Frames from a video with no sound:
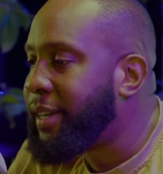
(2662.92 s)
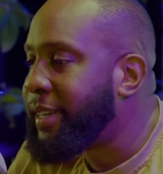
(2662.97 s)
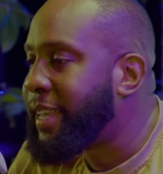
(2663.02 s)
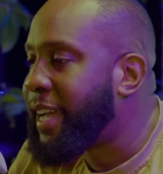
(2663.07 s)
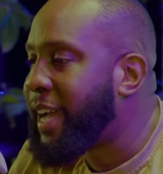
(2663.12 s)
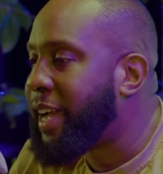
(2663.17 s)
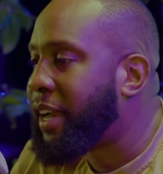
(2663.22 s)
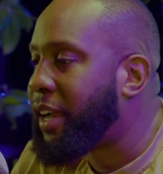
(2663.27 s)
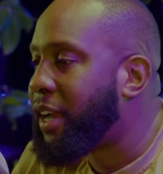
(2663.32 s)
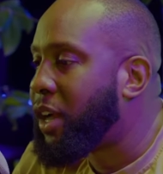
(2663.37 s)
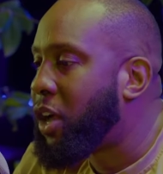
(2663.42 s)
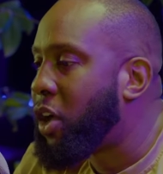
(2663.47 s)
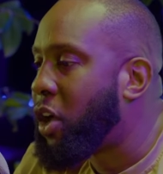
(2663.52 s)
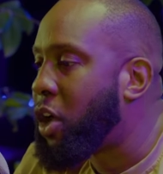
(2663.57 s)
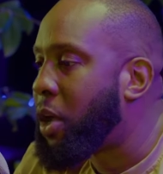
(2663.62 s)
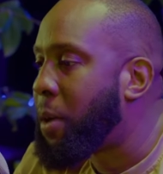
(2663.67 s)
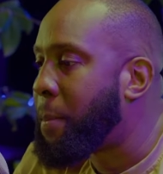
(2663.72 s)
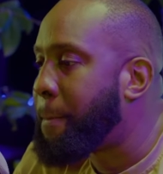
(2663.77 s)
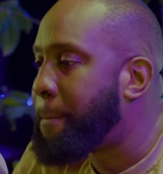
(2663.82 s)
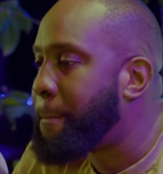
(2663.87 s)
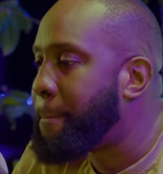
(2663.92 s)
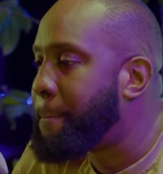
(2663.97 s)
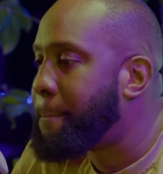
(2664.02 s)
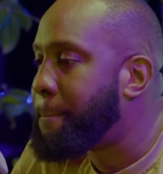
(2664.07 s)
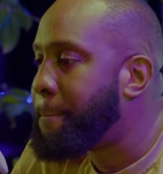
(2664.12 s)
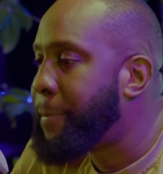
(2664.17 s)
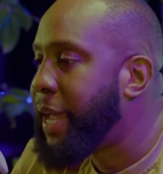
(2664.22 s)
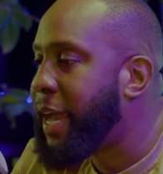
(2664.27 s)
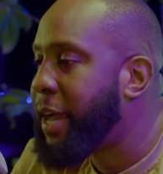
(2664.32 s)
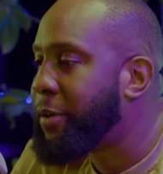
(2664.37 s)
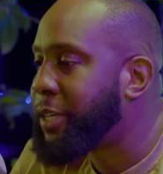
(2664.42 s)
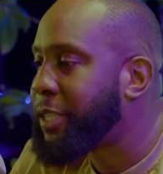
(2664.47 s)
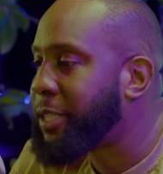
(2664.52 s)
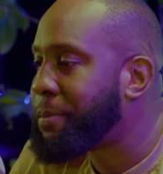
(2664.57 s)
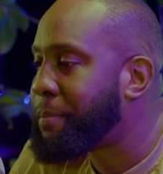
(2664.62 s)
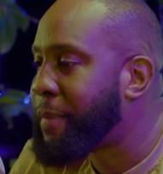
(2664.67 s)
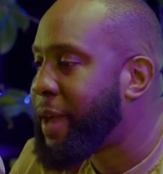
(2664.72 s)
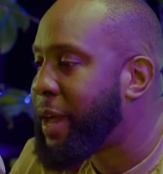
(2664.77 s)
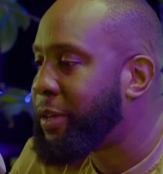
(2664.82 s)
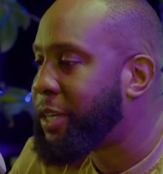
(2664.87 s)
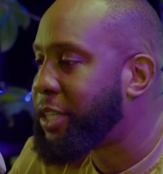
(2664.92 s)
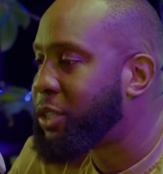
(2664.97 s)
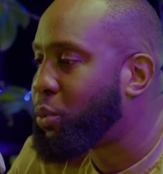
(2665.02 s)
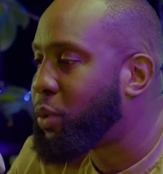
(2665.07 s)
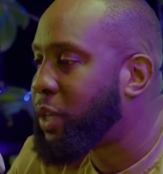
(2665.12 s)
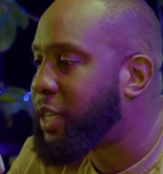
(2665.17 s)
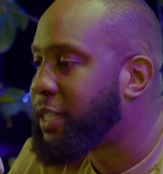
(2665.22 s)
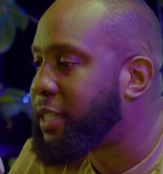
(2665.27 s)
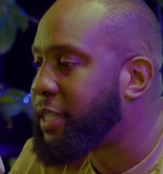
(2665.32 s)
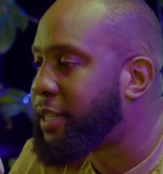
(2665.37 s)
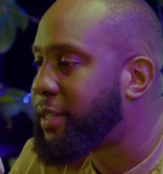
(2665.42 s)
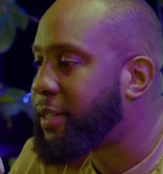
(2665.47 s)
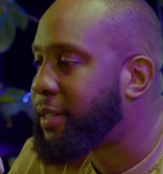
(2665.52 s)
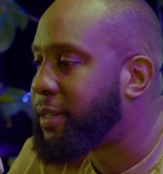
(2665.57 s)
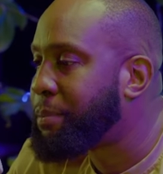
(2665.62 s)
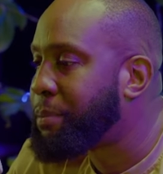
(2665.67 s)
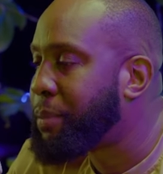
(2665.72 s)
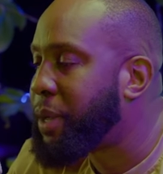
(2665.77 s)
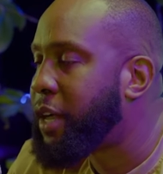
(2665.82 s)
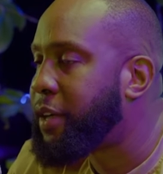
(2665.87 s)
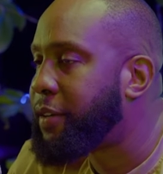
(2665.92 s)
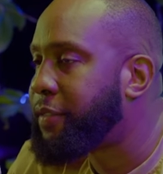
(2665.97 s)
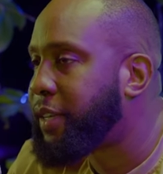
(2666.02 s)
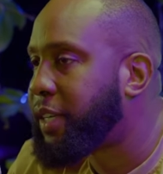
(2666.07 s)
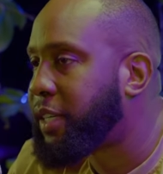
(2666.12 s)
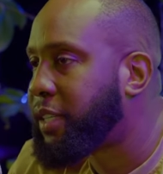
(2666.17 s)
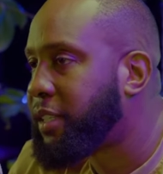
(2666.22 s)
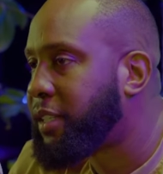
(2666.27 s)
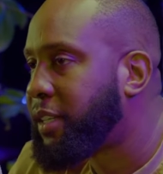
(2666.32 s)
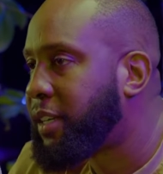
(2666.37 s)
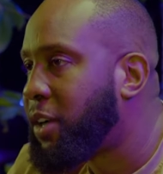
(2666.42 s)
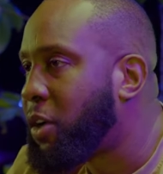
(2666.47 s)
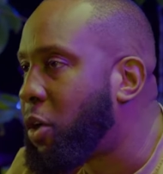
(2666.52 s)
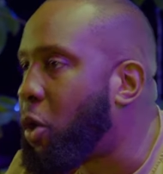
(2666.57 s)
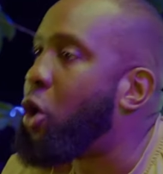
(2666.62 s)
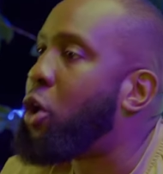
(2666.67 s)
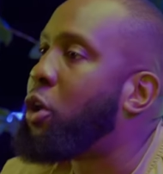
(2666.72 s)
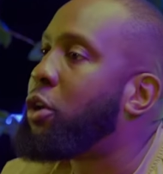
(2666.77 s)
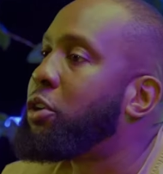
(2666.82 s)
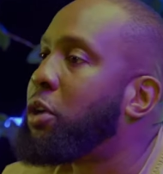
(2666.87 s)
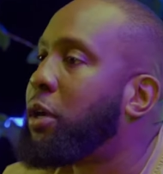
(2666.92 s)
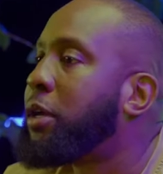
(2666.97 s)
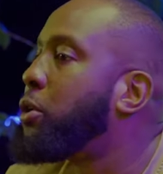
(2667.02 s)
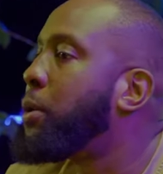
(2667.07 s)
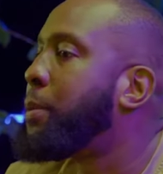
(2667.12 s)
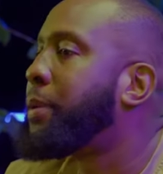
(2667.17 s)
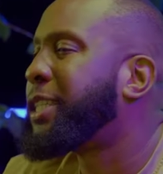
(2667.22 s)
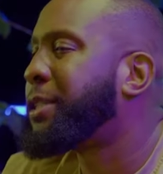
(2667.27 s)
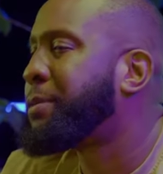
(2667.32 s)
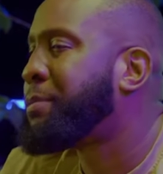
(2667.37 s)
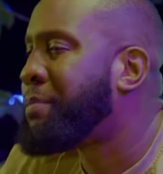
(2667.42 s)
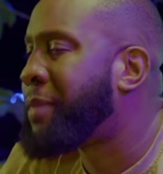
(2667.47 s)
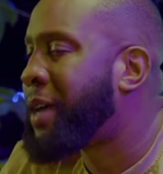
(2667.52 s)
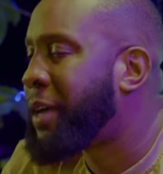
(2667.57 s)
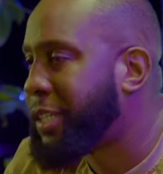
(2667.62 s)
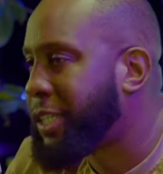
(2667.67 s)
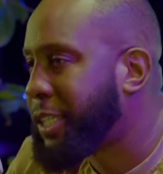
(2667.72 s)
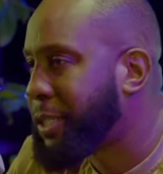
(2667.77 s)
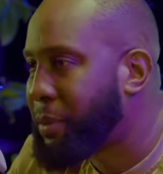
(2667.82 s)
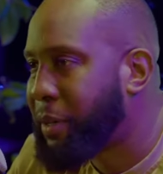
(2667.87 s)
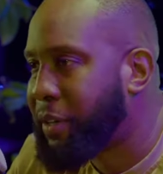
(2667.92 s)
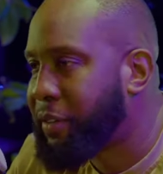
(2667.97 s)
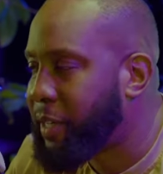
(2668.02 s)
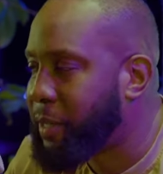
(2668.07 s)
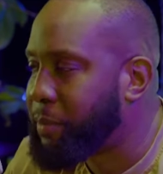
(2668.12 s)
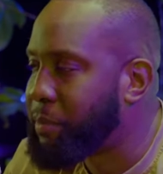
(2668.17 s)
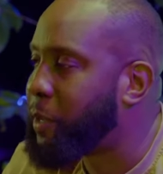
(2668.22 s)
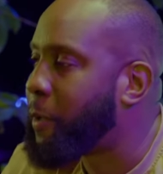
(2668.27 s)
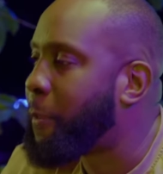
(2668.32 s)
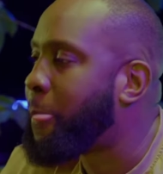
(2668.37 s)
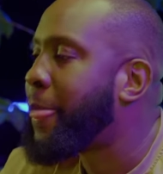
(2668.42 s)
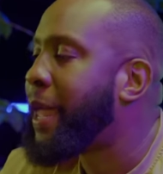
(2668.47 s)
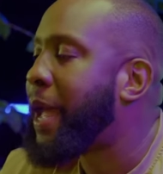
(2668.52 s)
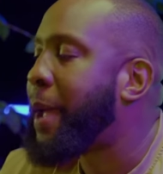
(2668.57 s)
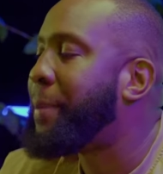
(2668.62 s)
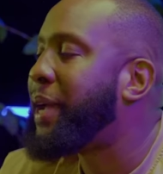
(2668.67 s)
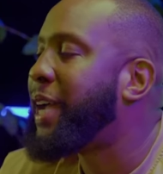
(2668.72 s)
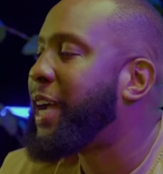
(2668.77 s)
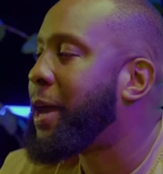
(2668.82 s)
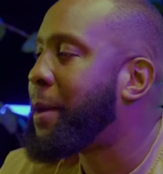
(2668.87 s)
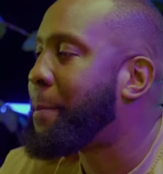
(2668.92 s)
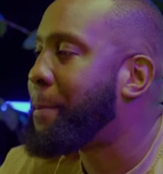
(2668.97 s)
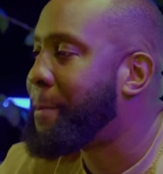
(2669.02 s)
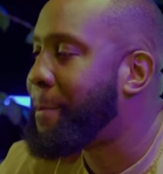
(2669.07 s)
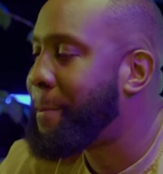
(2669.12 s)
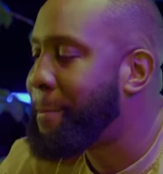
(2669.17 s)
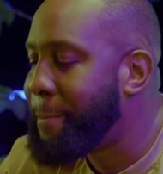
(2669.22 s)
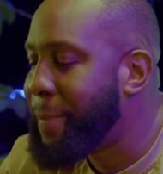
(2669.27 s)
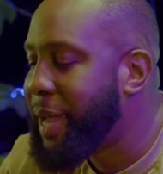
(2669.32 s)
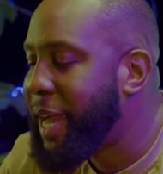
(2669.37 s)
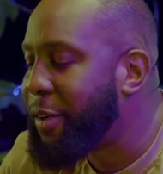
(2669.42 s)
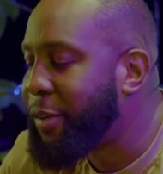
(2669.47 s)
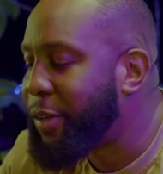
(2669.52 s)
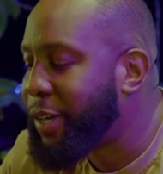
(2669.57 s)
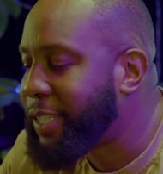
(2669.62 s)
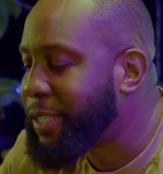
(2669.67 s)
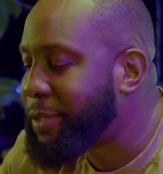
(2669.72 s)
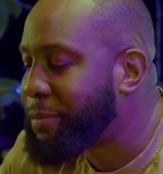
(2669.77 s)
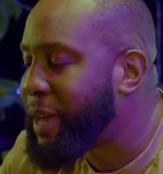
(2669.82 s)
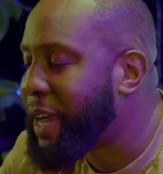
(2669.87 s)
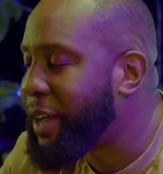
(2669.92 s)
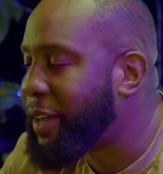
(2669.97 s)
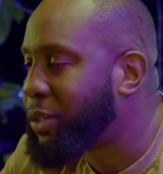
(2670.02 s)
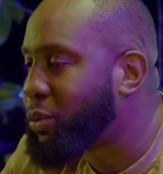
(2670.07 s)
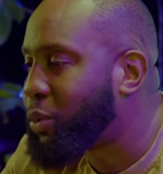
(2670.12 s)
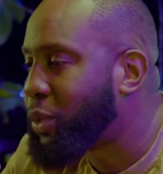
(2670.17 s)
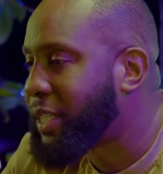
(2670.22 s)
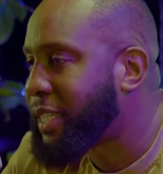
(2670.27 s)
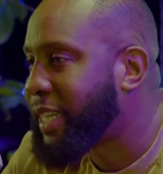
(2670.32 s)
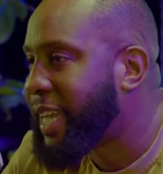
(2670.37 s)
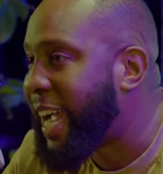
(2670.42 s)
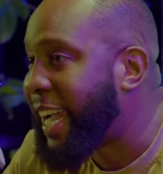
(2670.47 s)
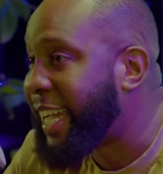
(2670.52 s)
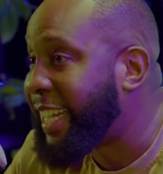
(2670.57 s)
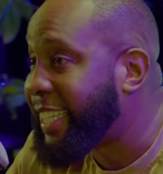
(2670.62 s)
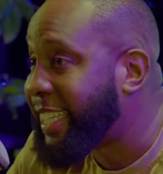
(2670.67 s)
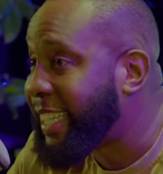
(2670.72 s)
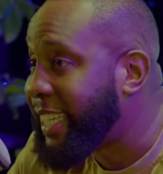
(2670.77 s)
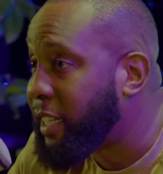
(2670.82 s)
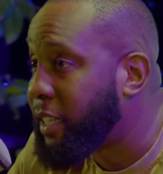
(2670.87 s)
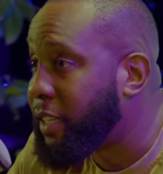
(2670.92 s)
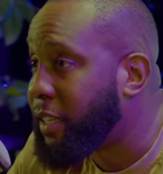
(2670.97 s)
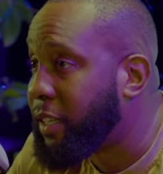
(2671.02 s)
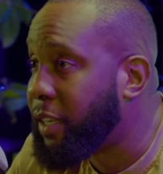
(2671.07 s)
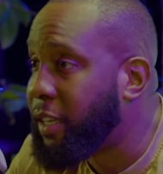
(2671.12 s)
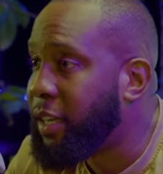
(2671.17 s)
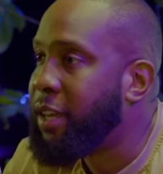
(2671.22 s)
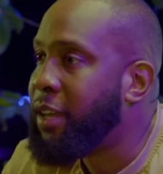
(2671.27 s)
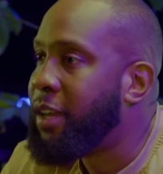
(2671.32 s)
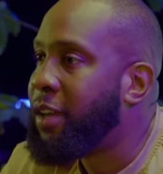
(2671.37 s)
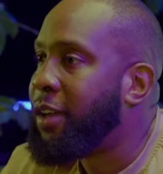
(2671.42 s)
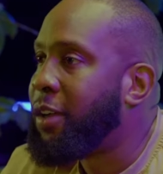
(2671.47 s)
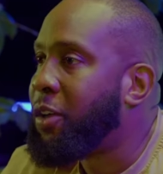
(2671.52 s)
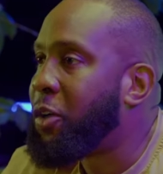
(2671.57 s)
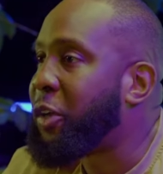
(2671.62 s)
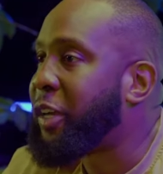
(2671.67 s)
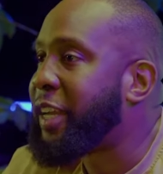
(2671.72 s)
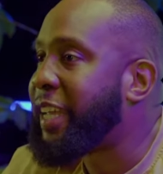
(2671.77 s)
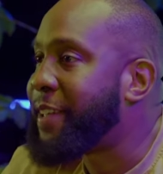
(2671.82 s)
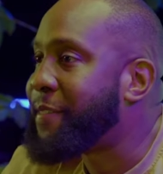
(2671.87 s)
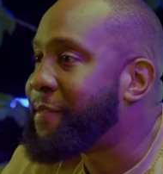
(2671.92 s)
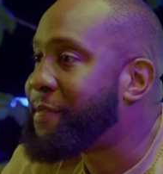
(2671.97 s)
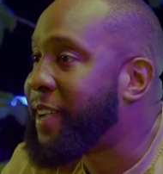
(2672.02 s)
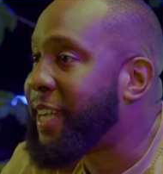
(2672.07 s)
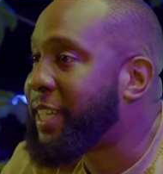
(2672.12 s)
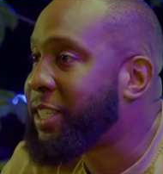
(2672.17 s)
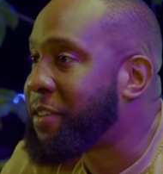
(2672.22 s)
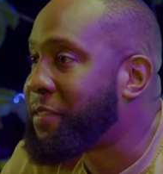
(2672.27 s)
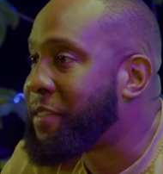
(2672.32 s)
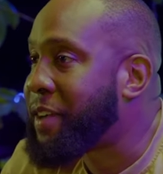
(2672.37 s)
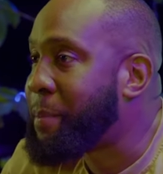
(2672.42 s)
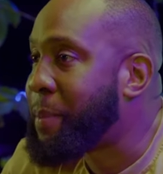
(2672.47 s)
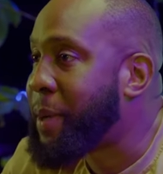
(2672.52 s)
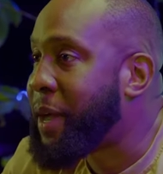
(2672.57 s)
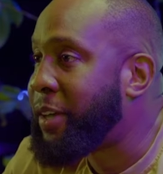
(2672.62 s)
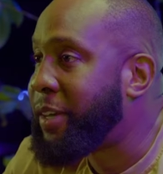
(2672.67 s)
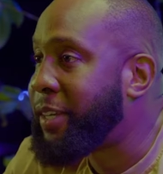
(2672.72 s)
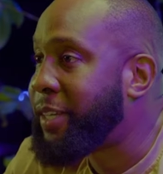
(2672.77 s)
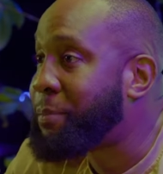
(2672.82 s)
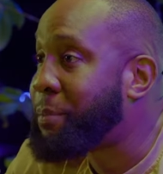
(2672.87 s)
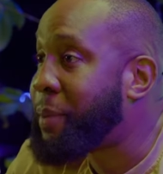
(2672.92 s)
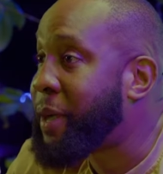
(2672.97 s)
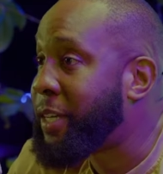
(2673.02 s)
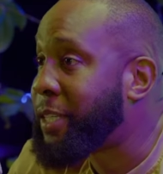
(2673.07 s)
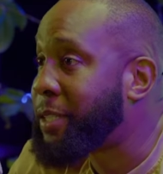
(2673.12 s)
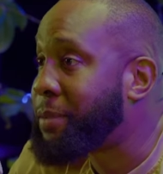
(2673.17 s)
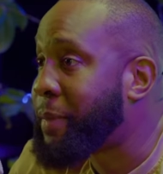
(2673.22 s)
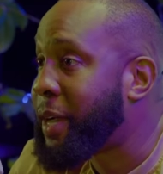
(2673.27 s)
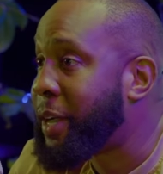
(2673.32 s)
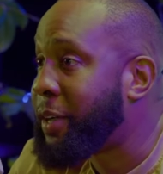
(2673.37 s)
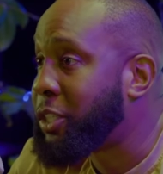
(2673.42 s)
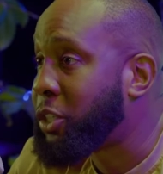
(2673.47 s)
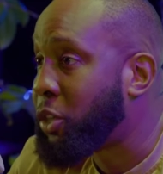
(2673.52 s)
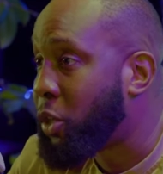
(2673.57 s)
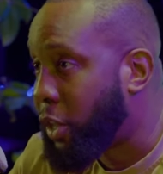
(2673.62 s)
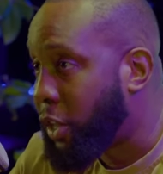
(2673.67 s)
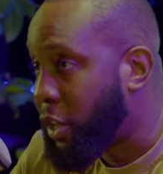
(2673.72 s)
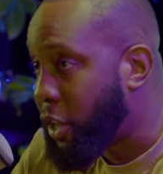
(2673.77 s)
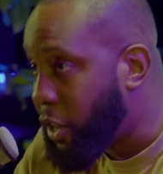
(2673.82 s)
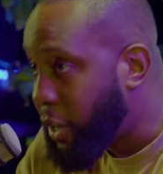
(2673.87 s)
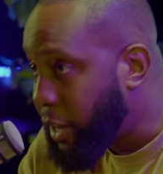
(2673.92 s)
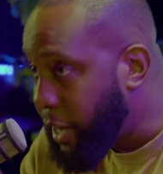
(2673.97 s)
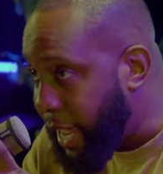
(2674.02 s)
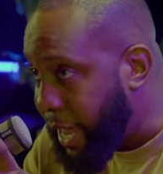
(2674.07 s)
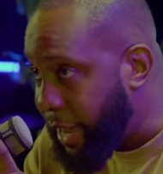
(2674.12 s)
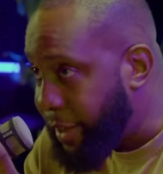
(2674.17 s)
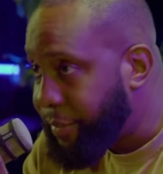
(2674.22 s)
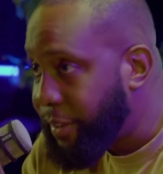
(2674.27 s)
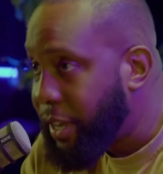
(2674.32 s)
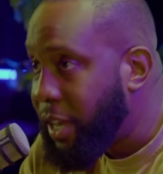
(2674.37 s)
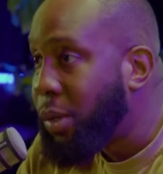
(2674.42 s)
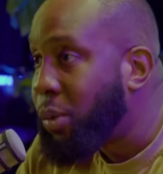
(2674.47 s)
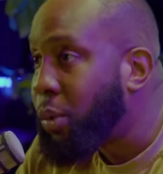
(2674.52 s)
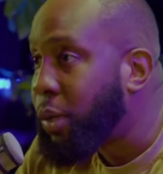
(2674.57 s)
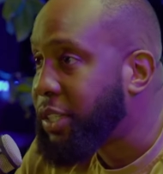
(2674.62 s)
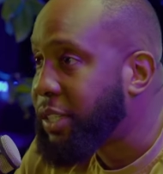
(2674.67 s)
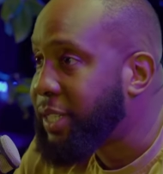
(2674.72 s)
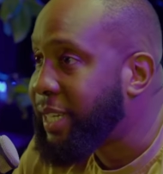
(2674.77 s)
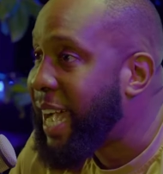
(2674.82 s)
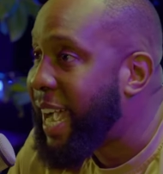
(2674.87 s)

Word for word: that her parents' marriage wasn't perfect or not, nobody's marriage is perfect, but I bet her parents' marriage wasn't ideal, or the effect of her par- parents' marriage on her life wasn't